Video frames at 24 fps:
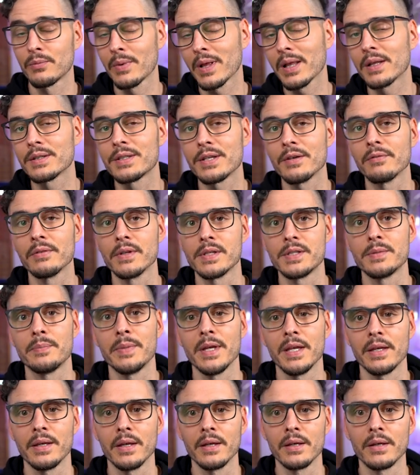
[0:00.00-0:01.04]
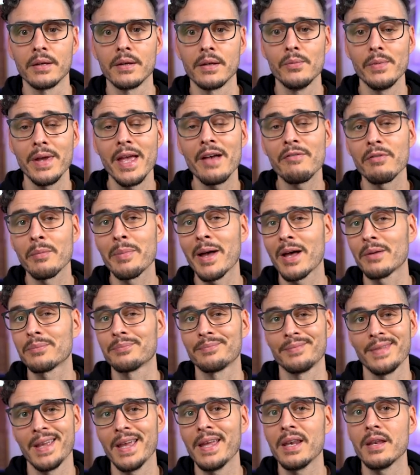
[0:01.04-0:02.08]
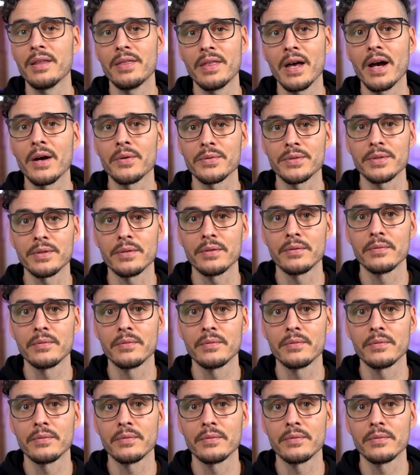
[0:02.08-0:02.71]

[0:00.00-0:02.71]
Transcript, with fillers: relatively speaking. We have about eighty thousand,